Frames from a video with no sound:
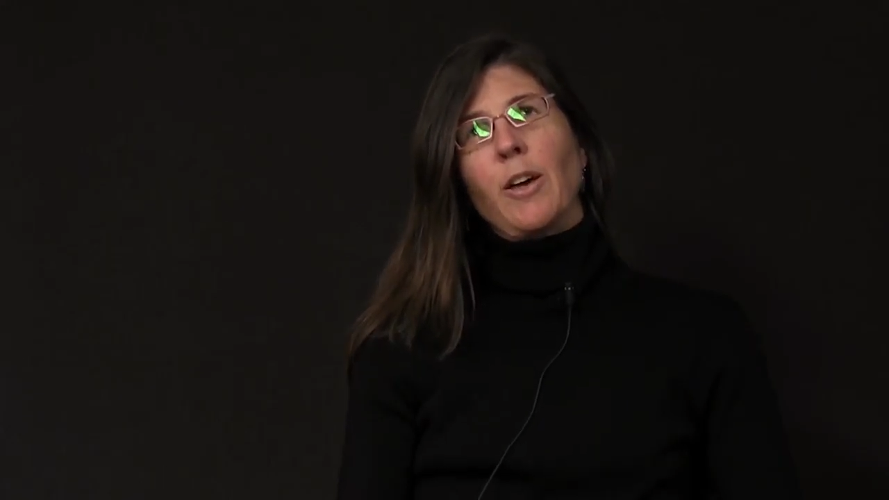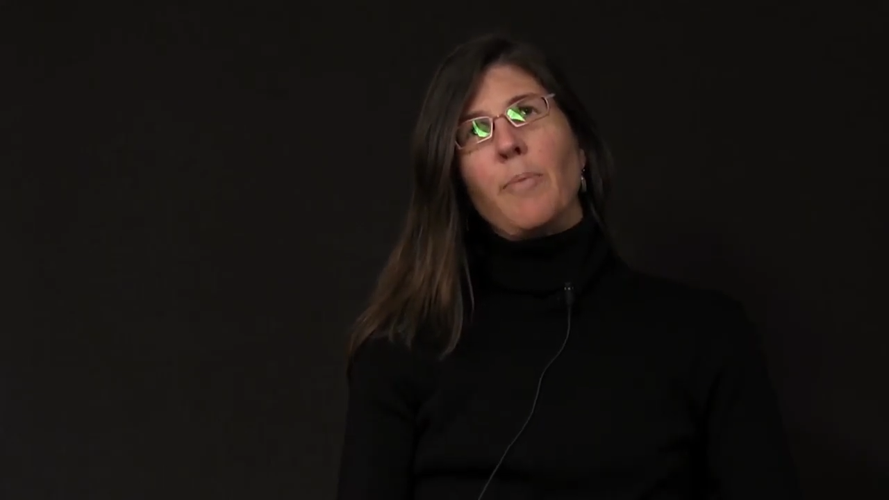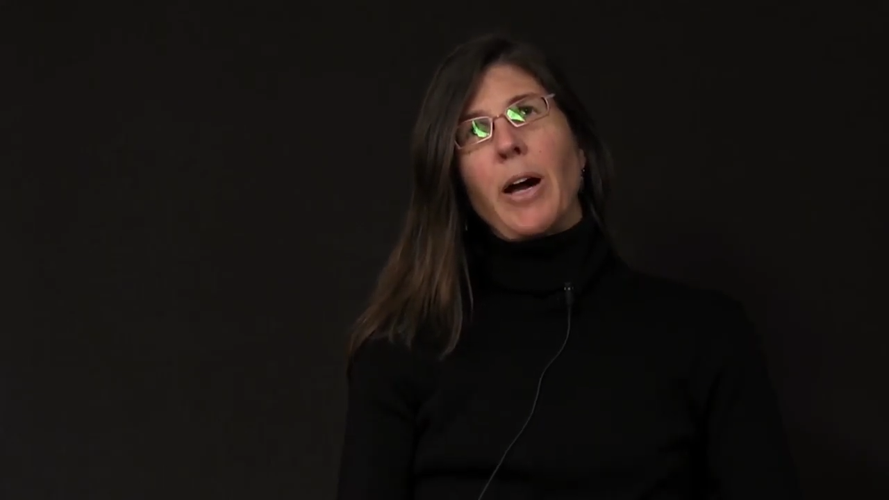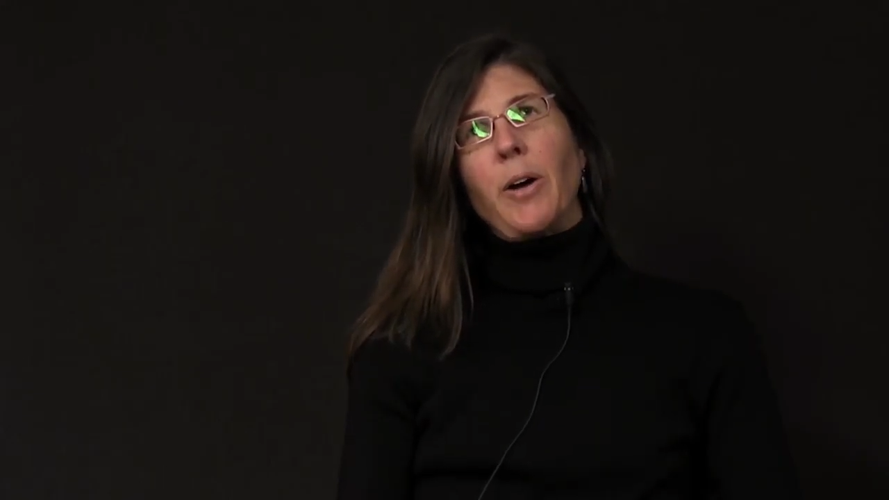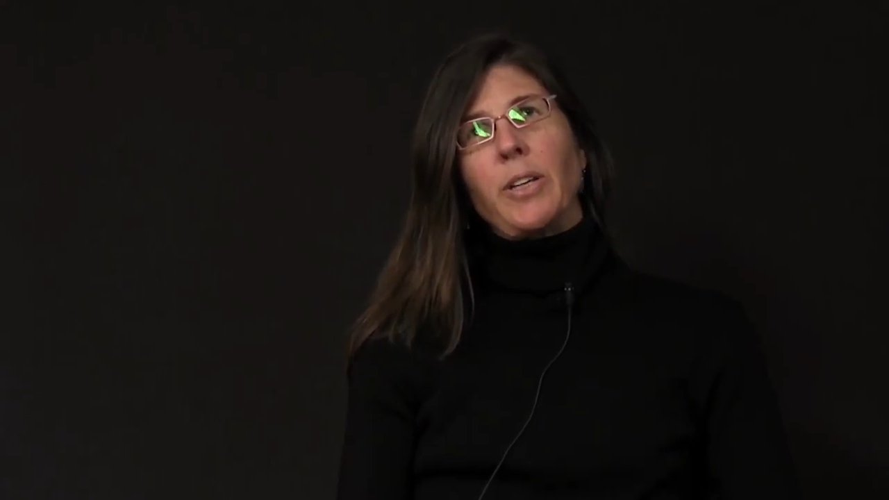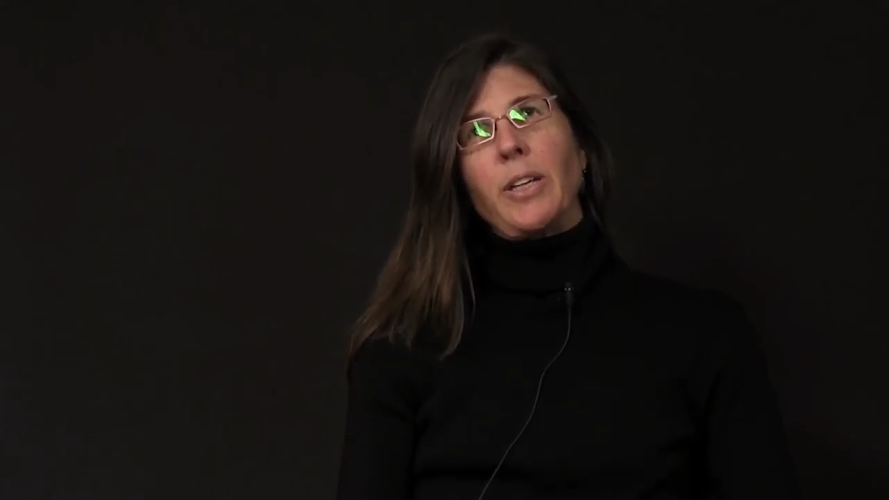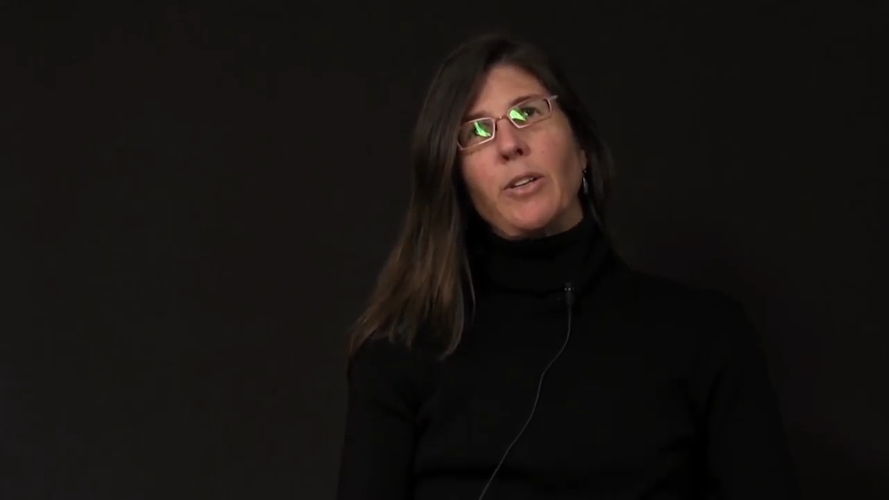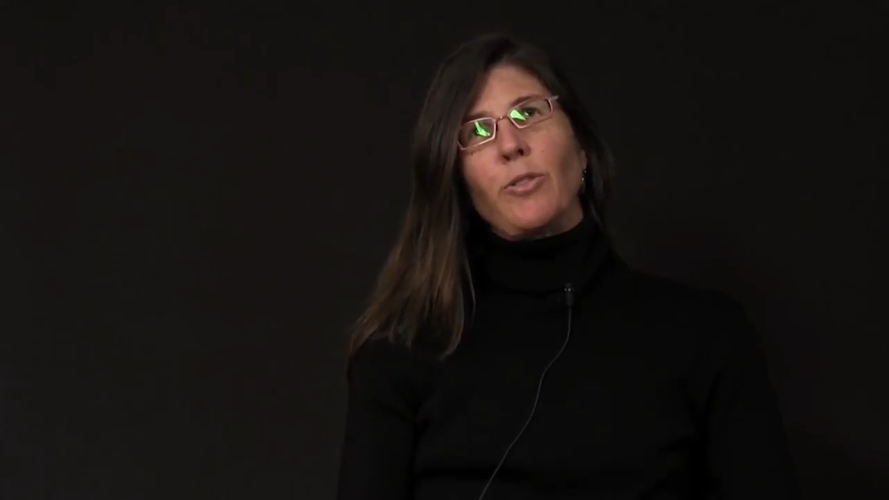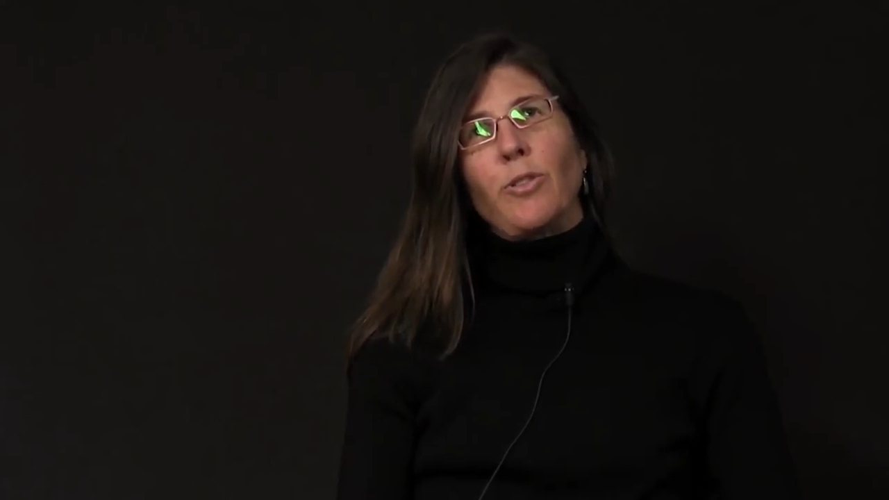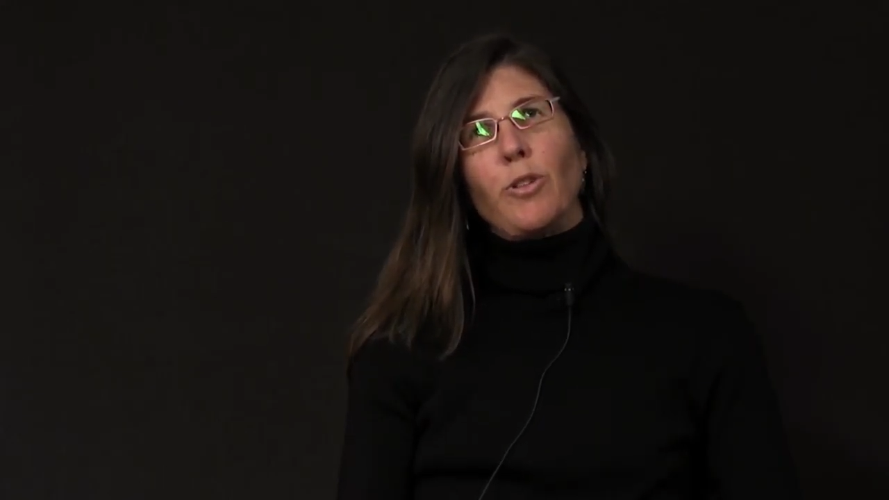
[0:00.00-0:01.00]
about
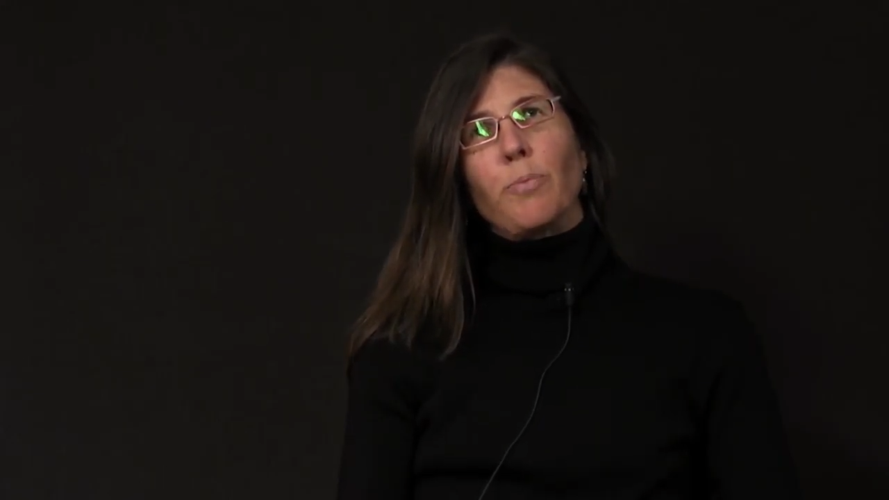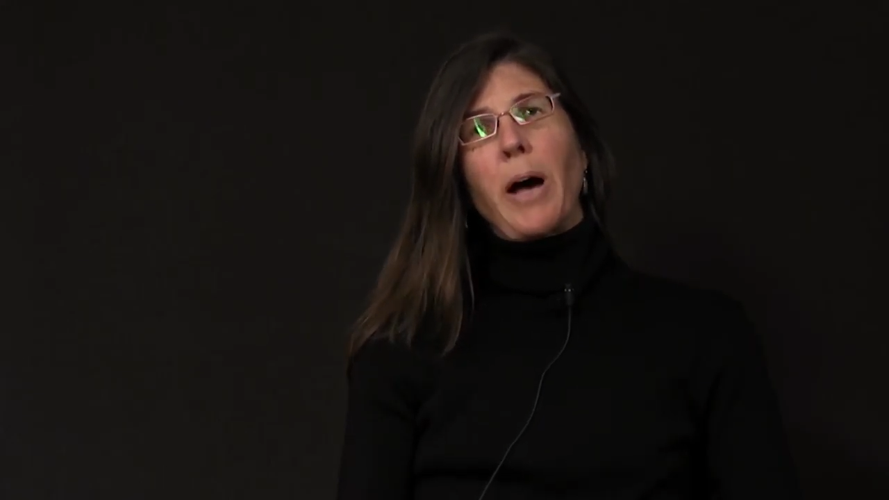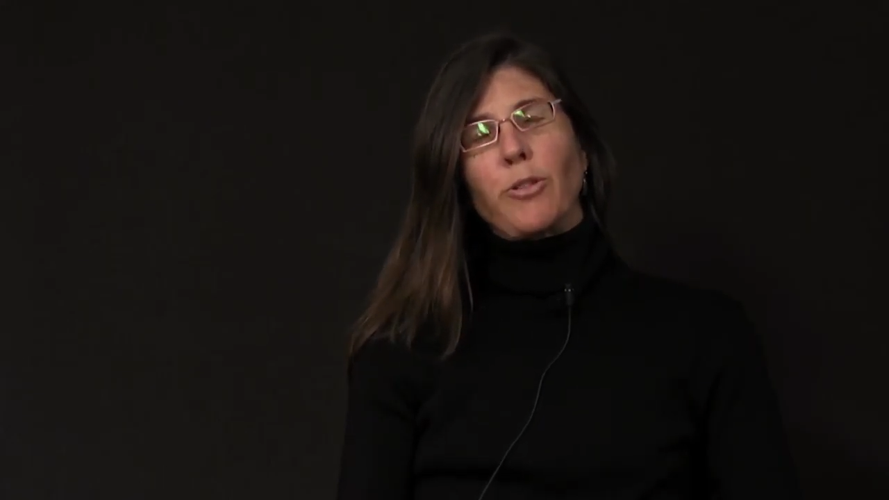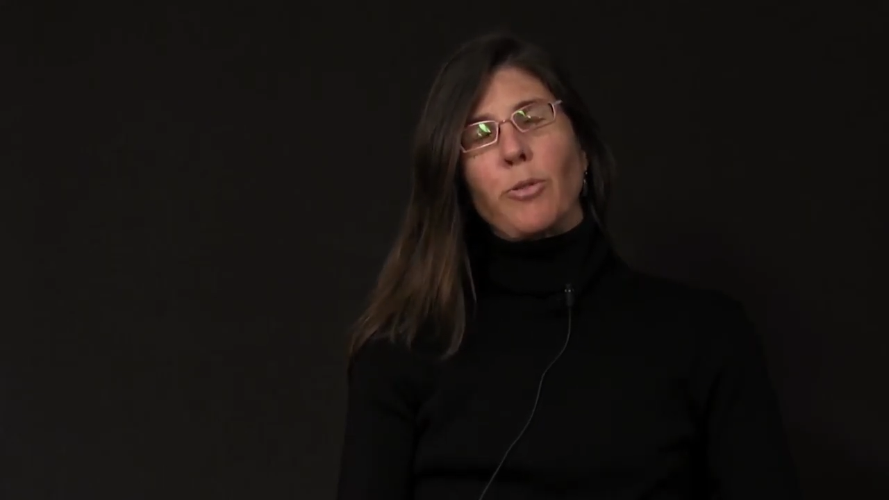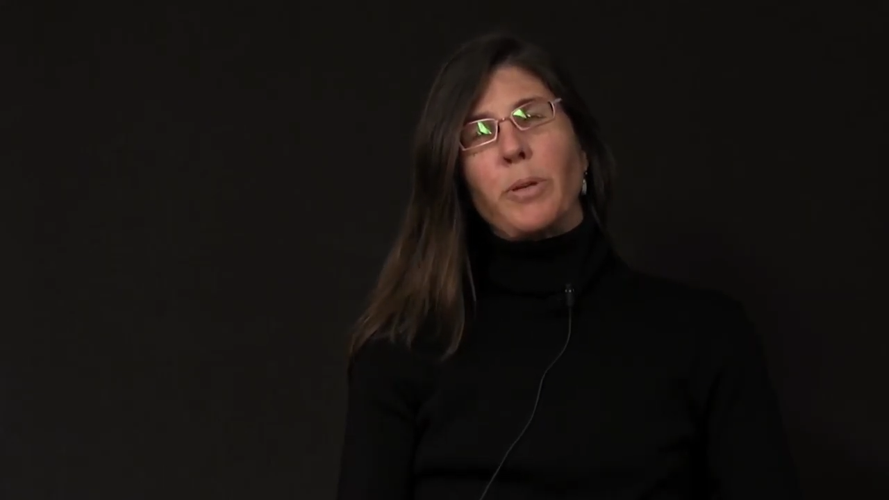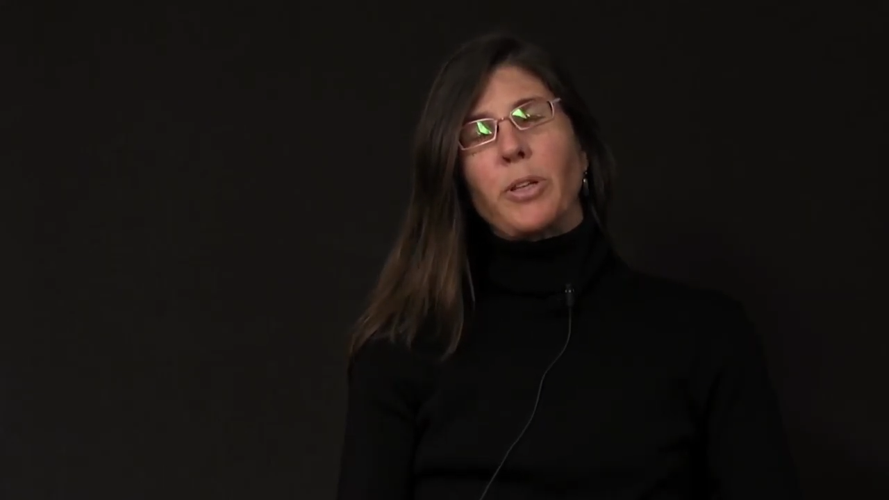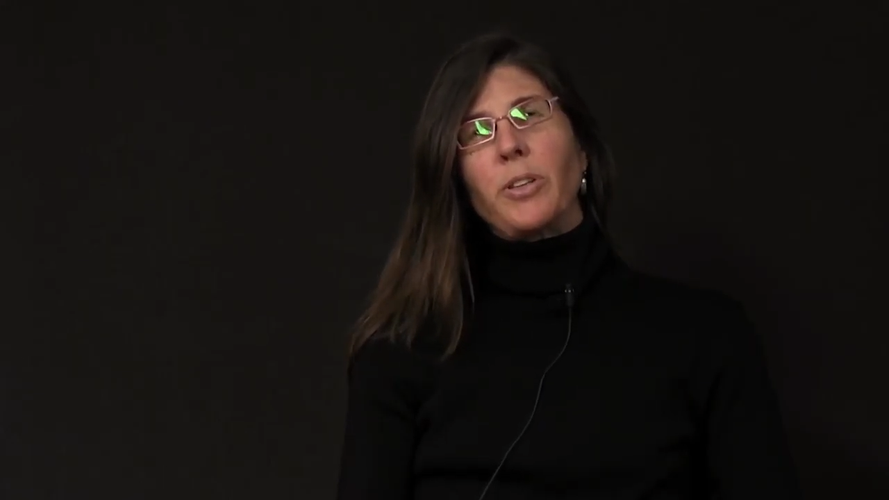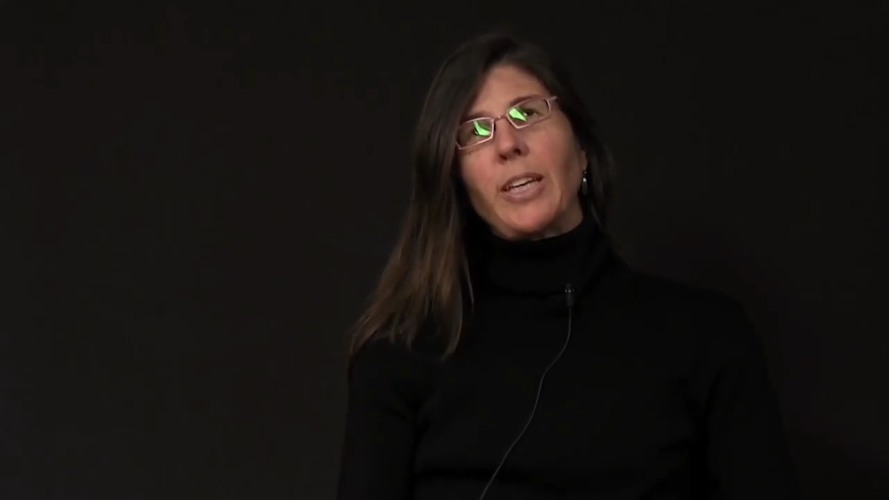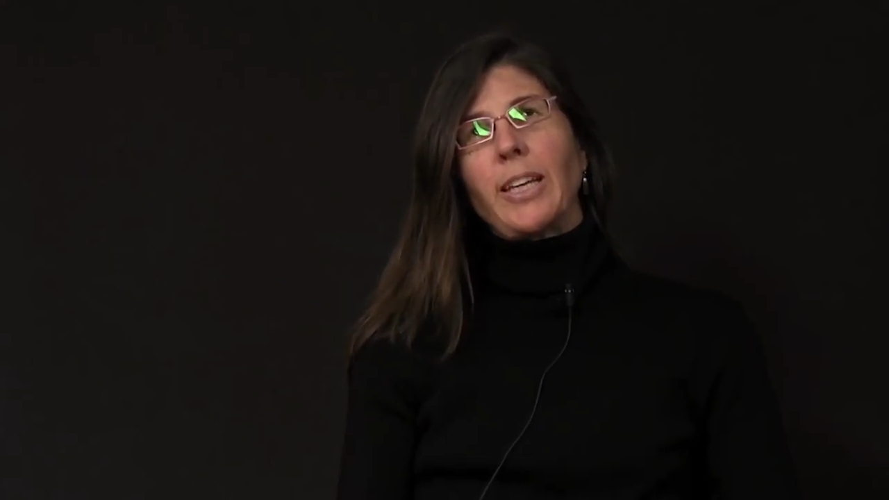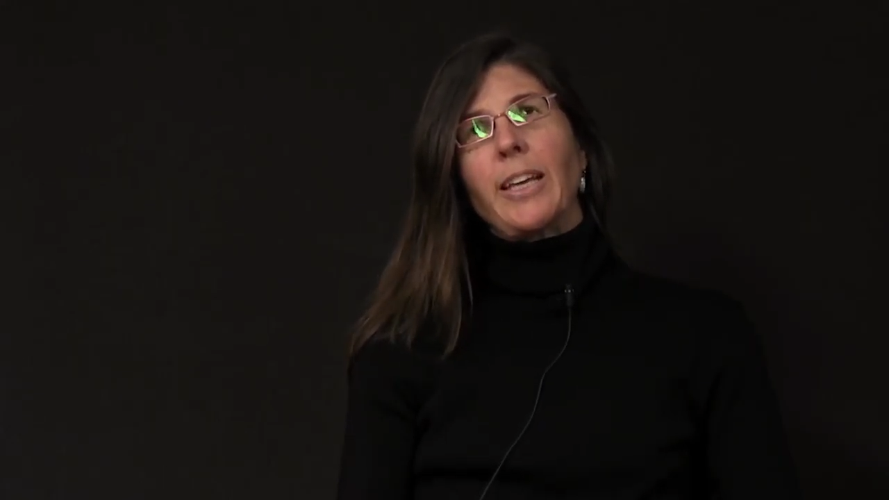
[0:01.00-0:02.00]
its, its
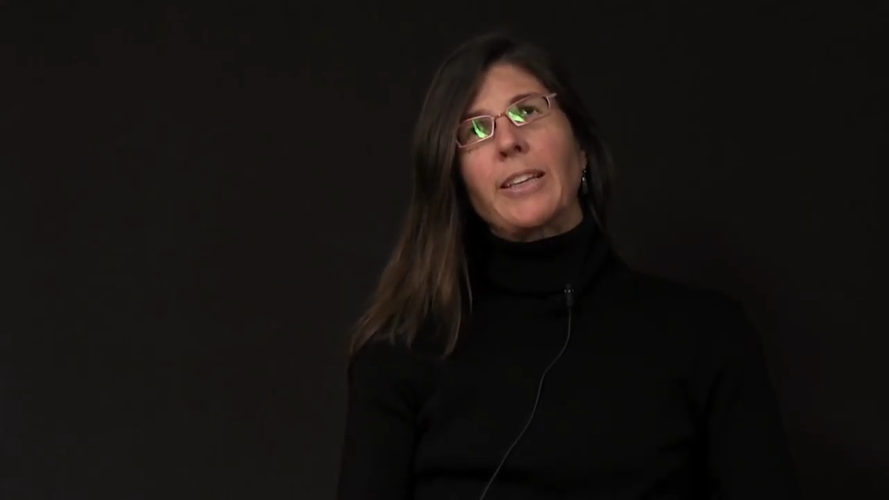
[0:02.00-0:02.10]
possibility,